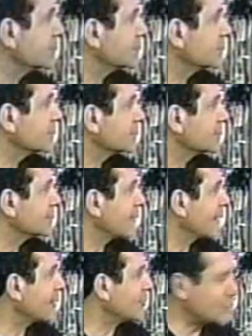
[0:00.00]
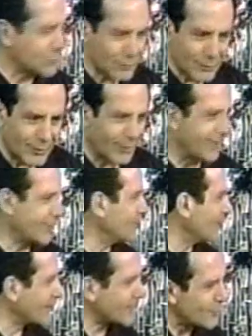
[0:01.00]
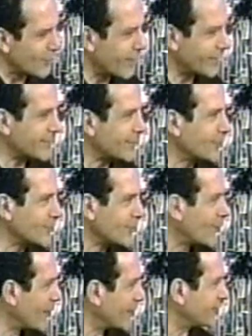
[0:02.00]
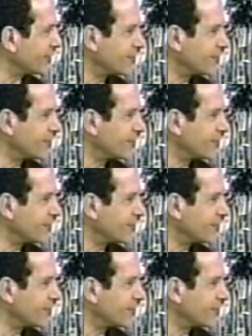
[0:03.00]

I worry about middle school. Sure. I think those, you want, those you, are want, the scary you, you want to